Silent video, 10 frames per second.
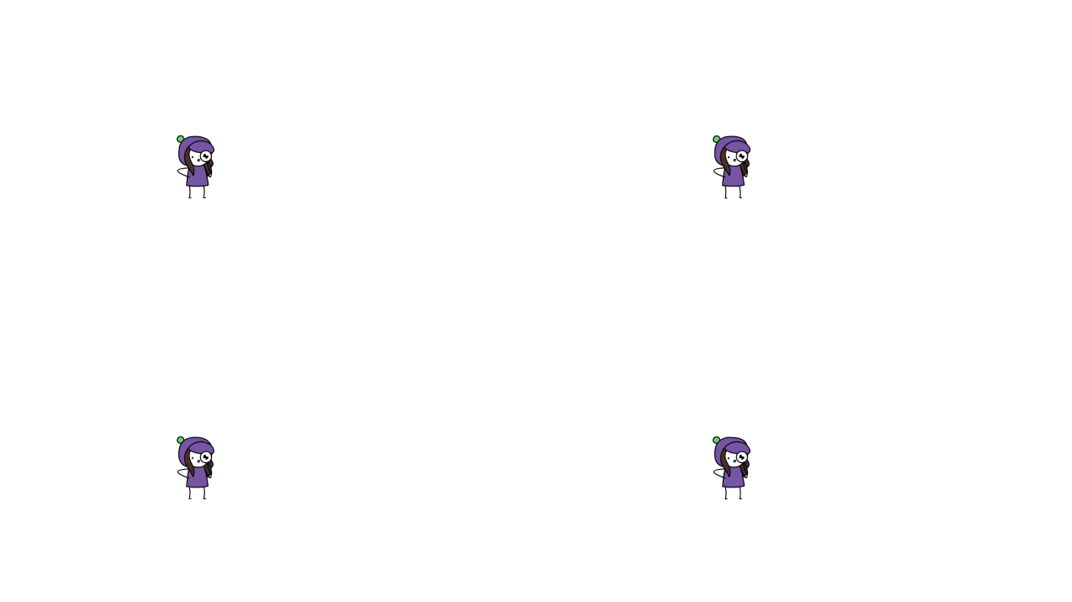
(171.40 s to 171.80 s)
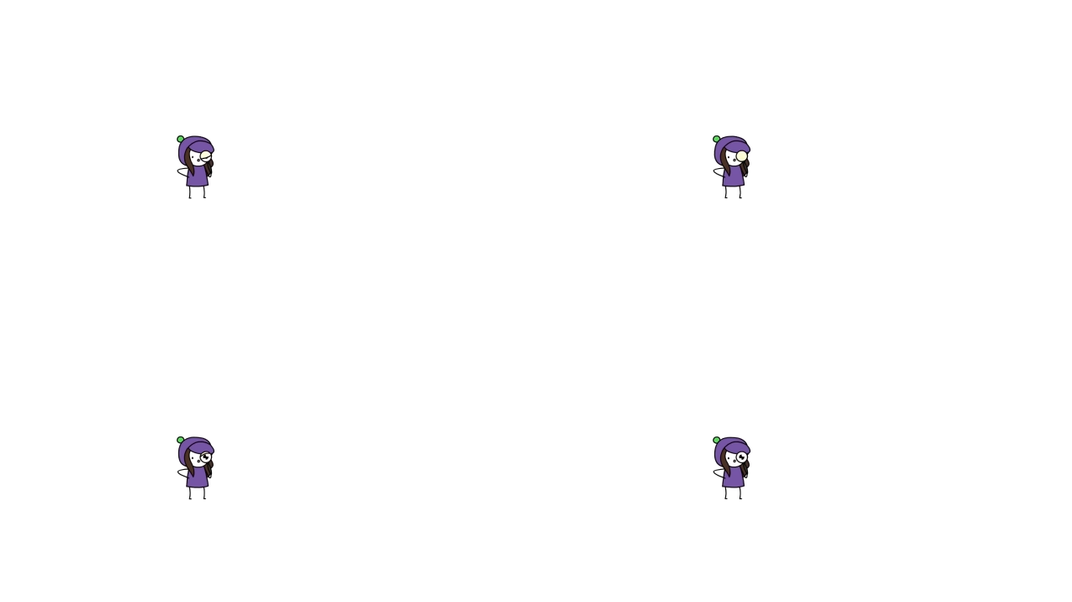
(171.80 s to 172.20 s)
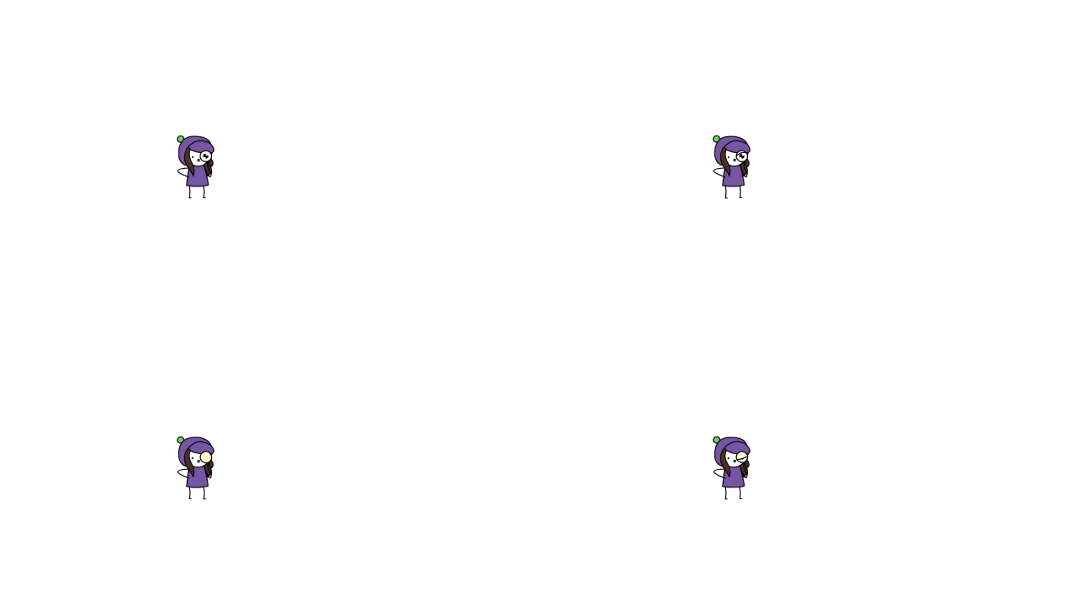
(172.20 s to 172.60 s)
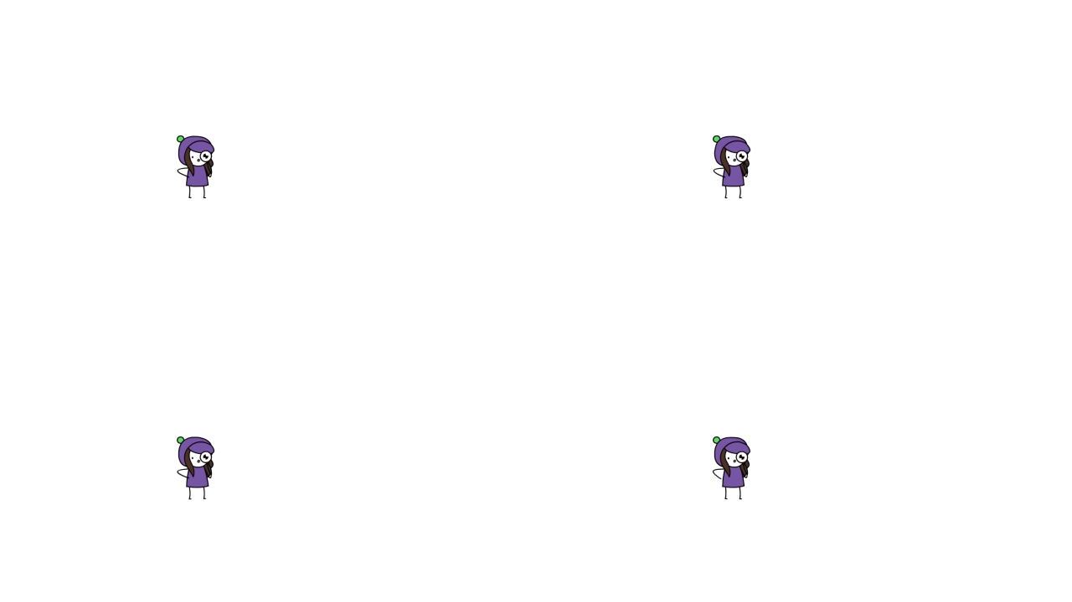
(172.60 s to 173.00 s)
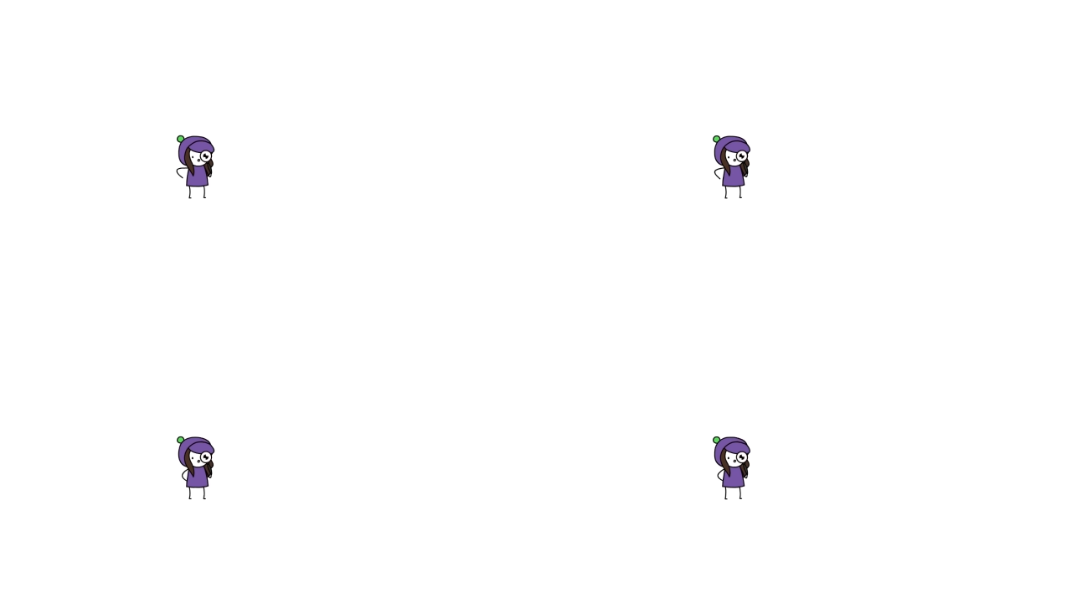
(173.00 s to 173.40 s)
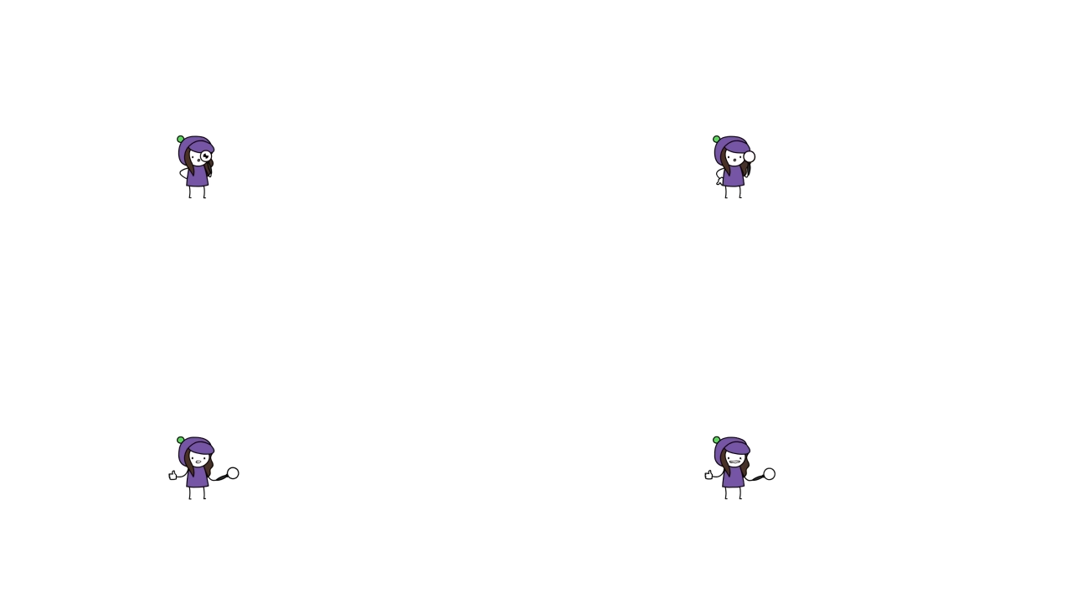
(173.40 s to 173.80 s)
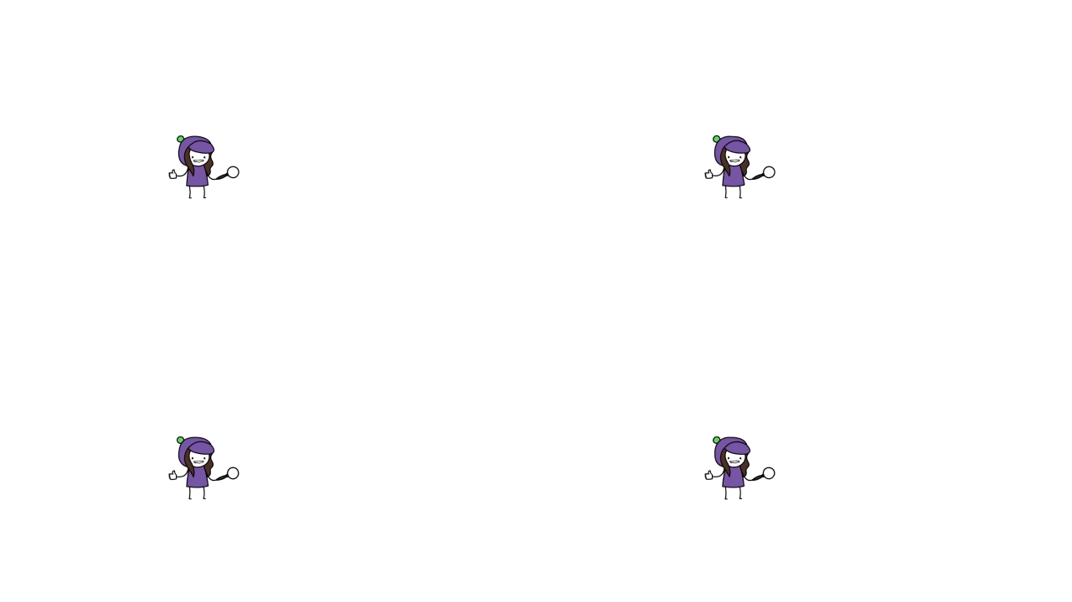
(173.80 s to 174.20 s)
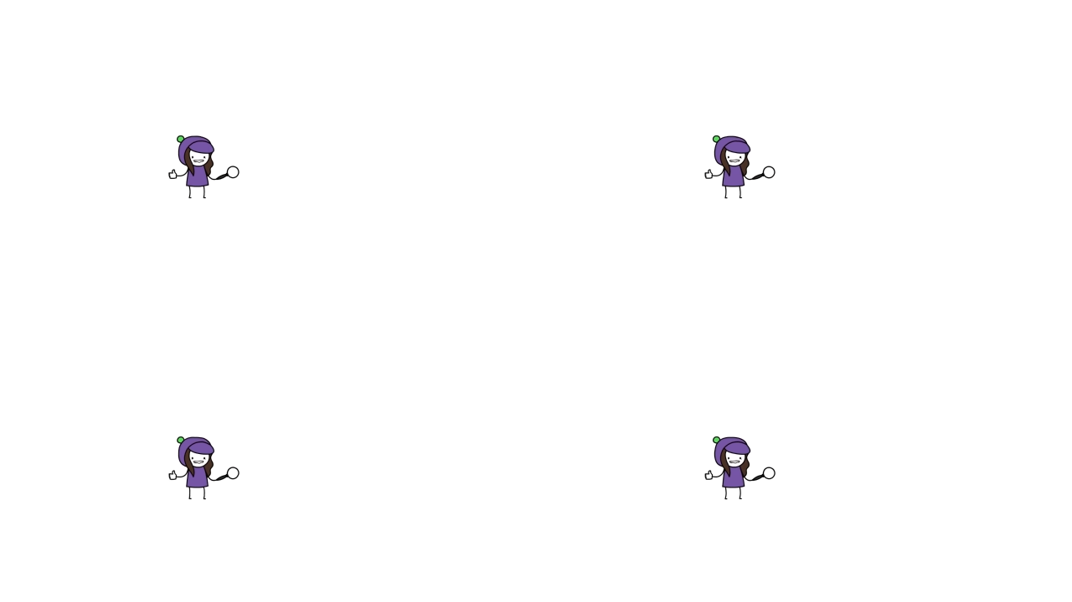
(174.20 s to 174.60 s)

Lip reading: [unreadable: no face in view]